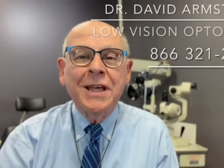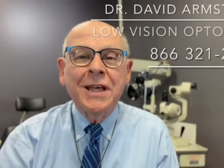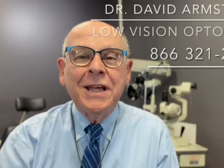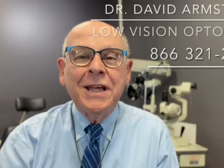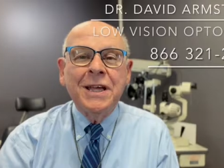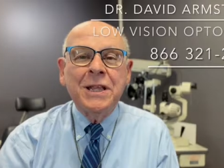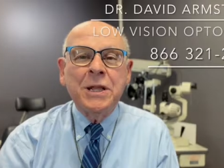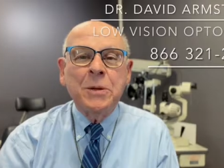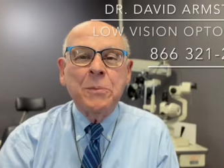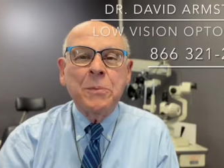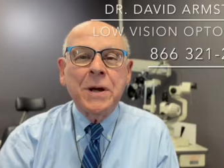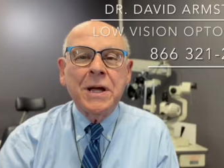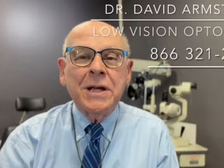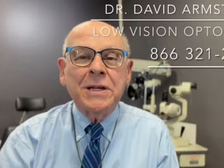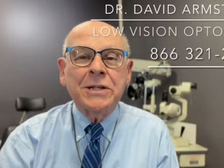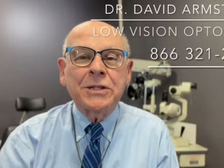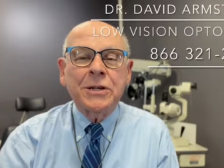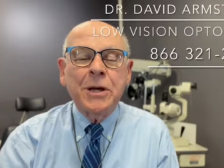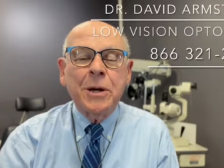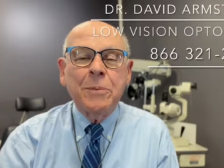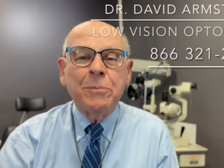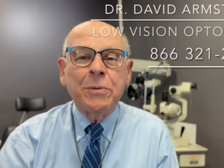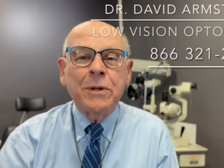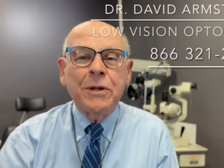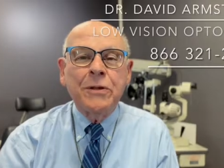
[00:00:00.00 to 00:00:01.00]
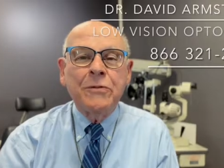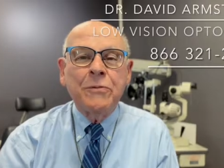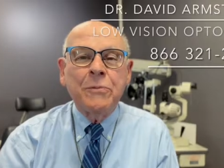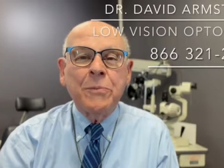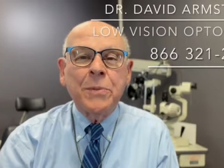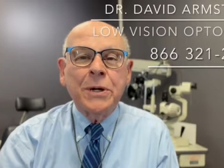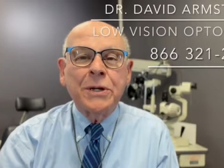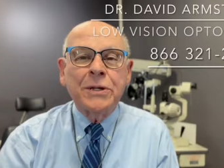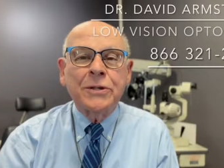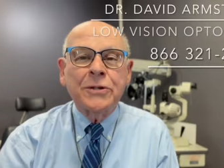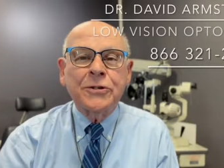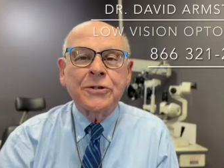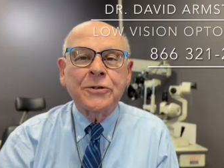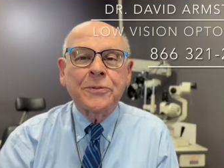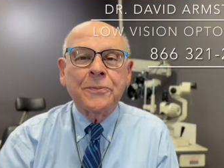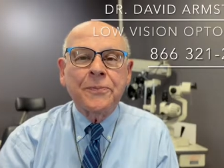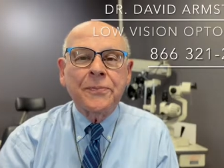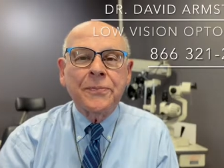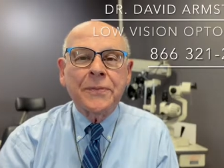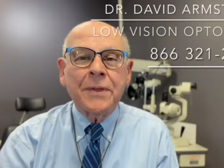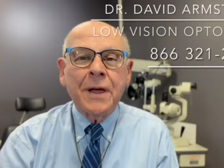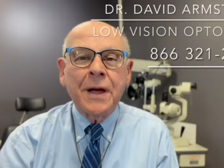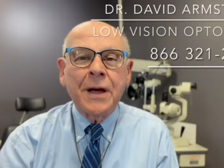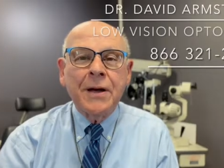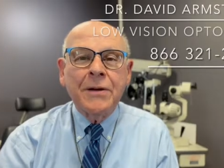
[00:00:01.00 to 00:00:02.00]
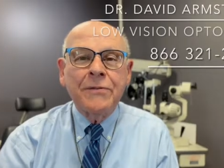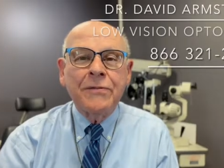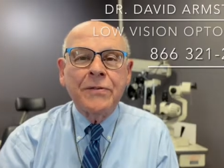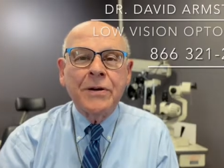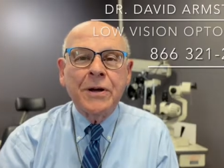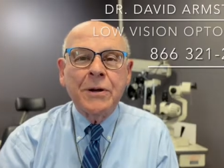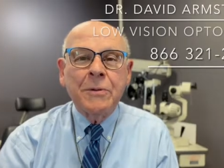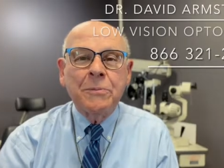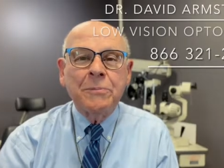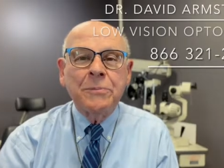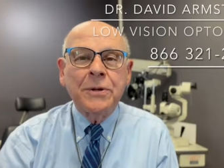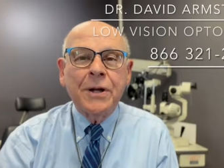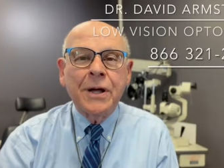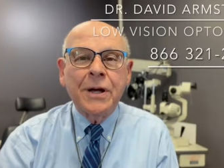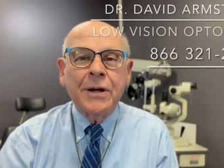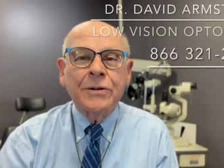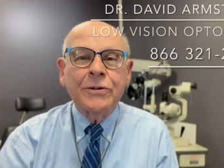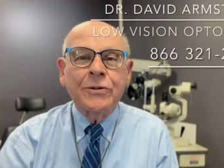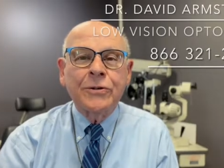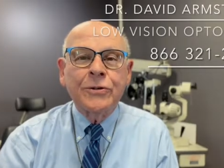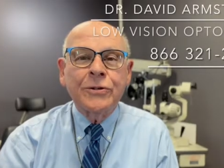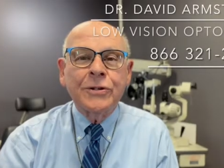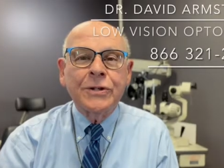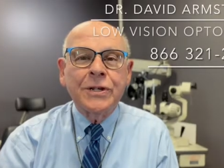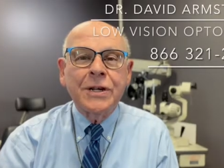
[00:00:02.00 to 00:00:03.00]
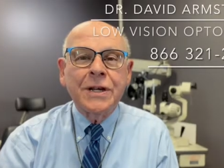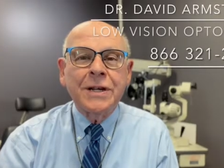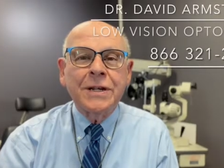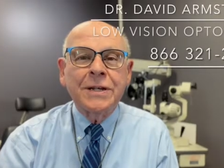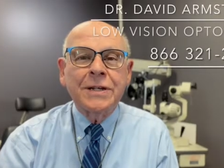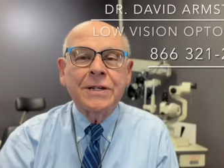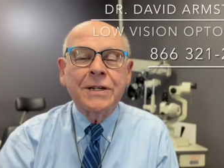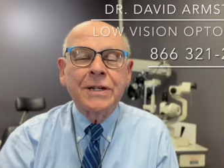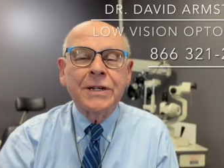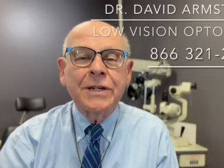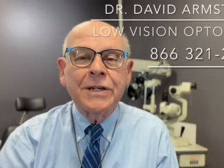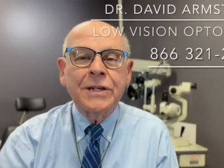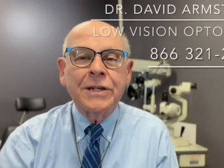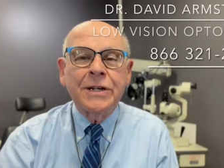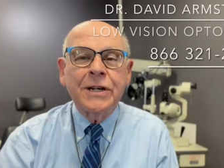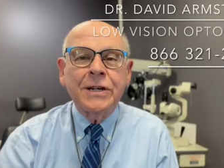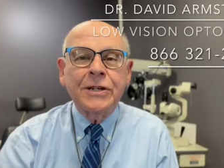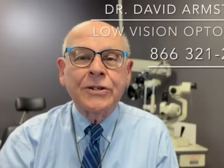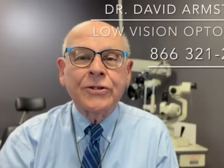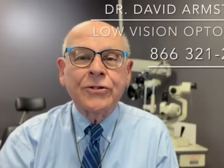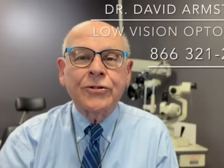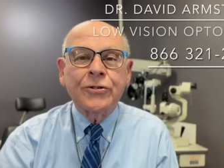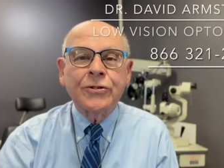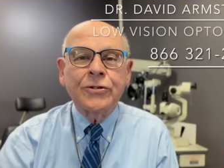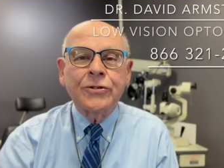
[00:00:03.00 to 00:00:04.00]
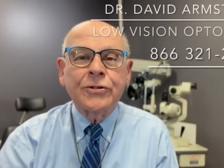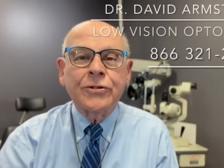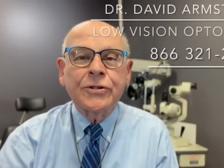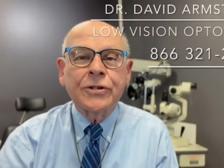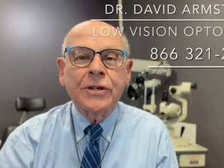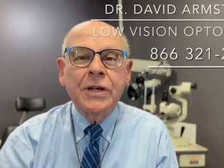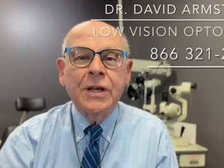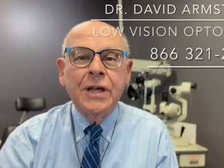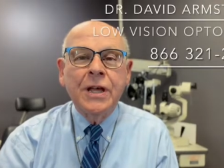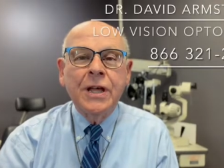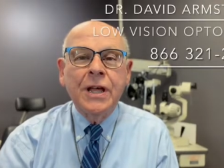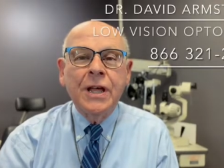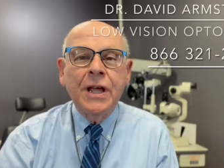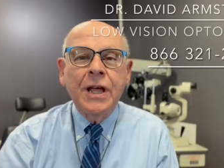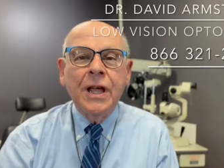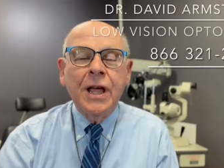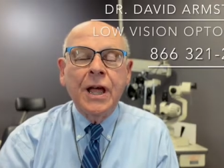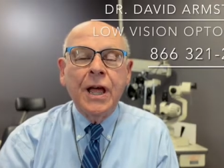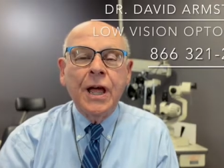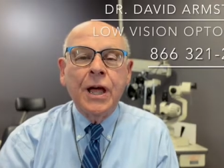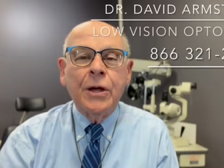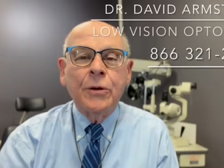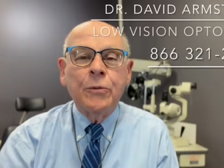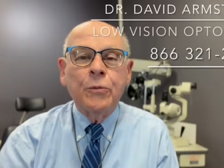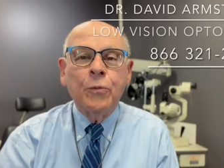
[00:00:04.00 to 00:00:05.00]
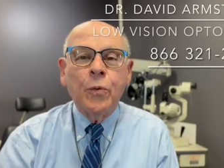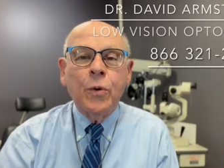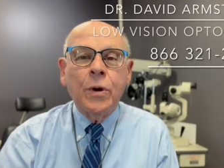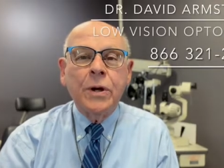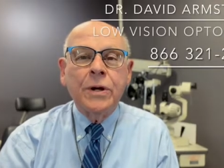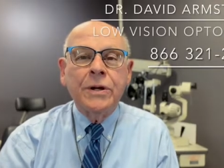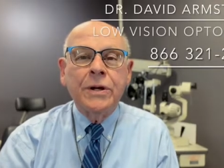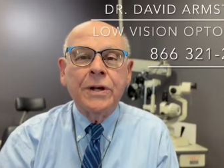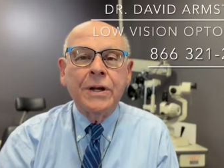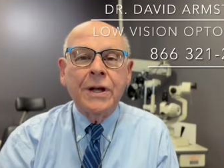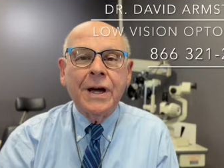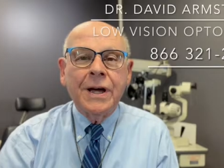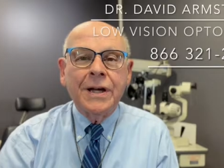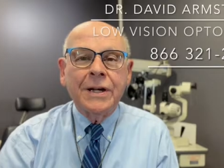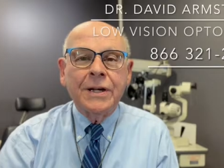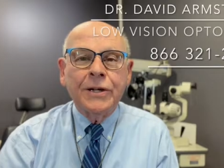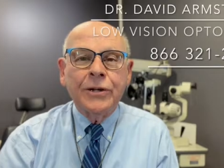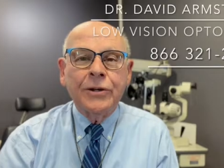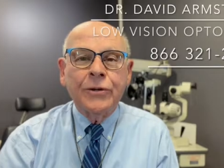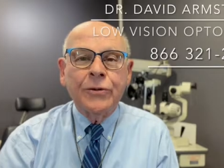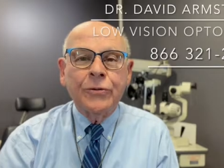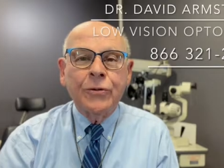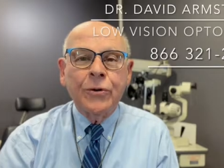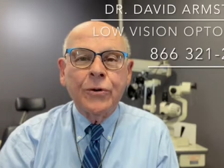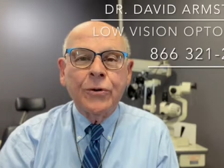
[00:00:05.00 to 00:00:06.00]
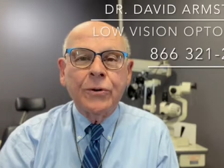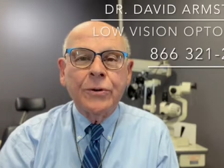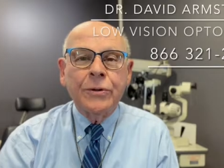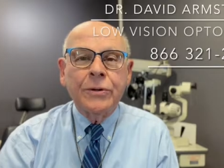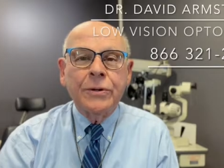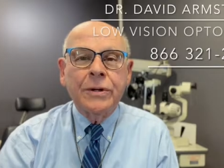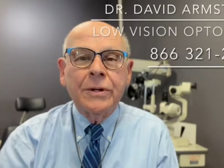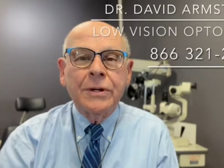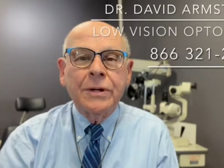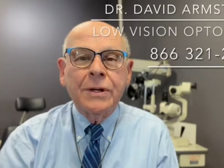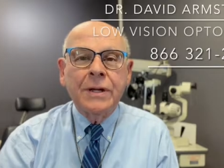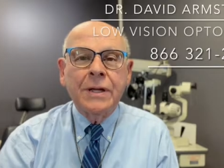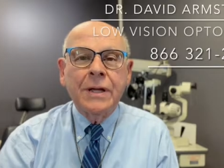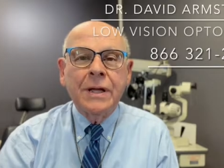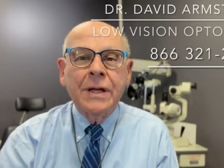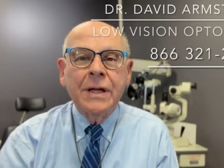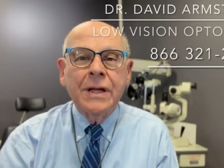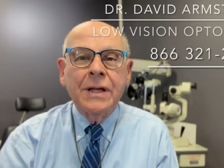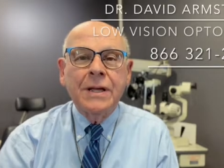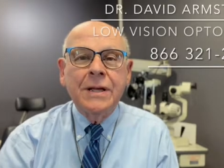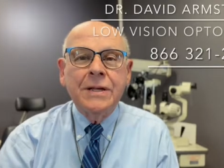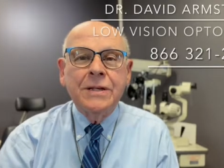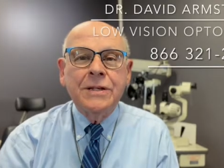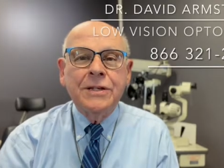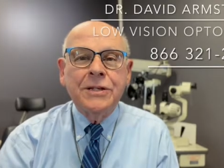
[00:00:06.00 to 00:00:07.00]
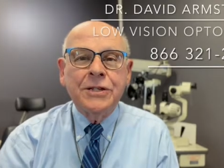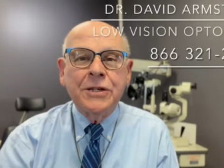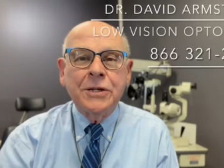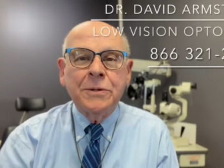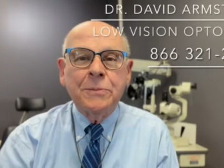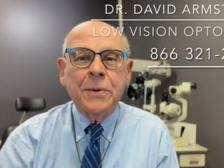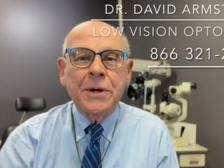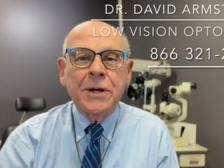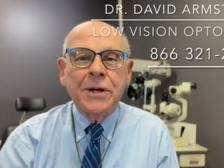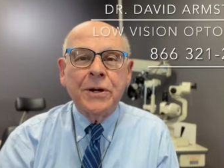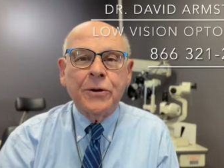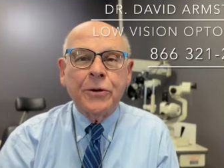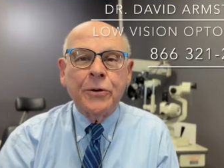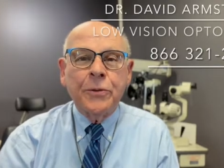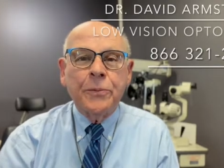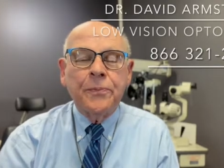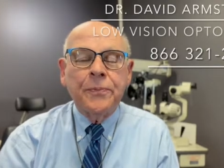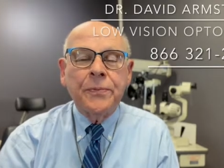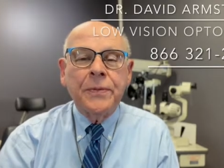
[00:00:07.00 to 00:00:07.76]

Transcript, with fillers: In the past couple of months, I've helped nine or 10 teenagers and one nine-year-old see better.